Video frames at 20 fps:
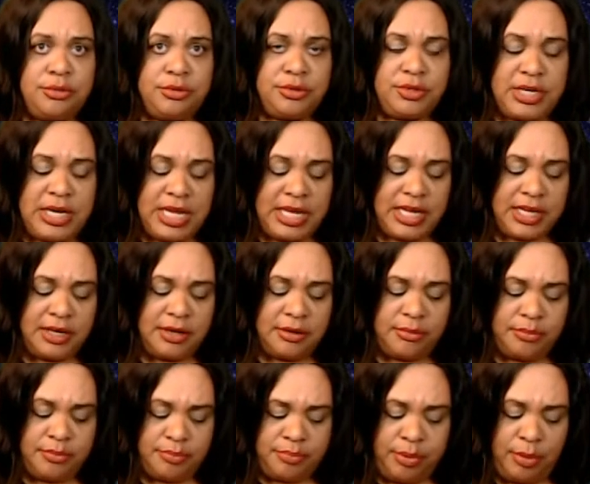naked
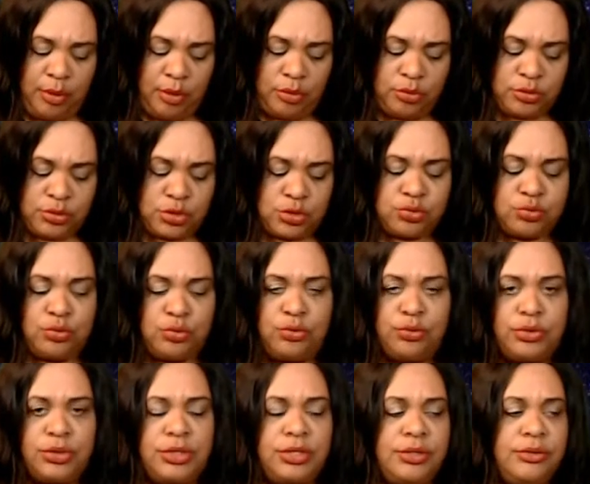bold
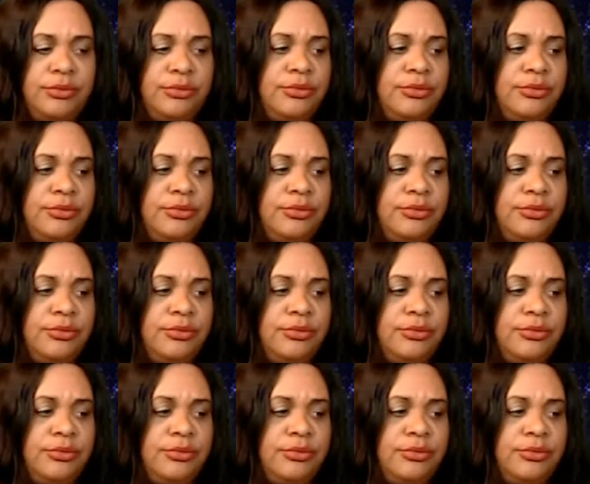truth